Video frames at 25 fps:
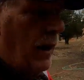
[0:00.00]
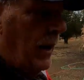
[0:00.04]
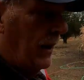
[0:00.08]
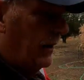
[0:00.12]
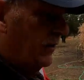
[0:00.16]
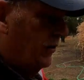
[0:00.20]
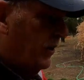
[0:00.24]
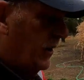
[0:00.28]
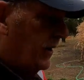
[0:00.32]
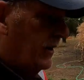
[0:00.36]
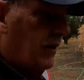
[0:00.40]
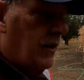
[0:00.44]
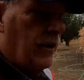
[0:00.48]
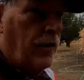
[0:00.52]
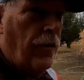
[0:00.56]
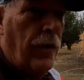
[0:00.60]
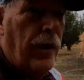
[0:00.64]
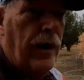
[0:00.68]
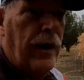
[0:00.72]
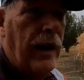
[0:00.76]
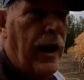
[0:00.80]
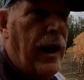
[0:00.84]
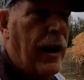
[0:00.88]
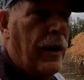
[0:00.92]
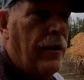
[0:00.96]
Well, I checked the
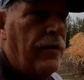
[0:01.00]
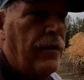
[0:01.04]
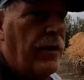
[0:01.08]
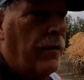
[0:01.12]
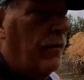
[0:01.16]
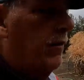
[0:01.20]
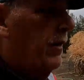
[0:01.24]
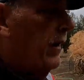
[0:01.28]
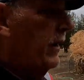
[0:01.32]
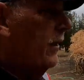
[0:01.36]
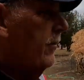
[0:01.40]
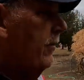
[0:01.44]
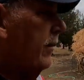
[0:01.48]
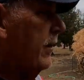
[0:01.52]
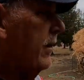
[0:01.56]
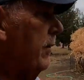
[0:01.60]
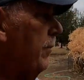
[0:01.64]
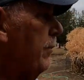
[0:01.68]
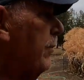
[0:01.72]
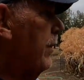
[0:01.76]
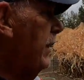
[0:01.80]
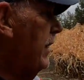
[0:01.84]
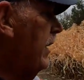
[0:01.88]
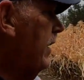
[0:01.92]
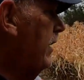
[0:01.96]
greenhouse, everything's
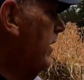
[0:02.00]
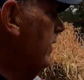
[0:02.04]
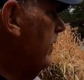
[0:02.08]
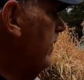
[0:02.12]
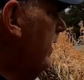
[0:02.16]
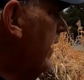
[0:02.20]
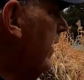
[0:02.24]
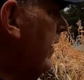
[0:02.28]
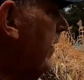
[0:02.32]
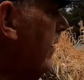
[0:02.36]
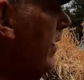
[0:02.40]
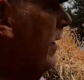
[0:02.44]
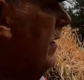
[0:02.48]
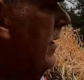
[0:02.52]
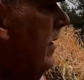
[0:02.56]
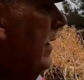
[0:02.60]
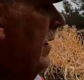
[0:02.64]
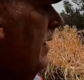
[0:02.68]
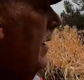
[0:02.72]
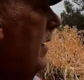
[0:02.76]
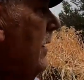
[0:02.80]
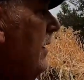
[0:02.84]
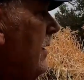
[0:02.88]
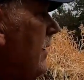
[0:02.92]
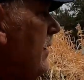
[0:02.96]
looking pretty good there.
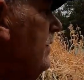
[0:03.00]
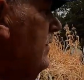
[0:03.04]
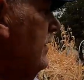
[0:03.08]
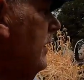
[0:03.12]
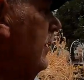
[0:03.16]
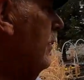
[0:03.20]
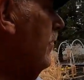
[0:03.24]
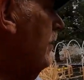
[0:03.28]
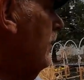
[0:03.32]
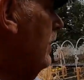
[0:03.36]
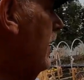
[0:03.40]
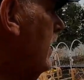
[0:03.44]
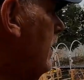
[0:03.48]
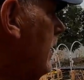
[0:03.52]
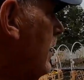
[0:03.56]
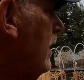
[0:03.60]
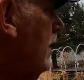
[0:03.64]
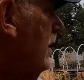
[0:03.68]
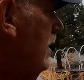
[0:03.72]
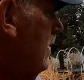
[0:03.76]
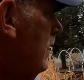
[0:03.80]
Still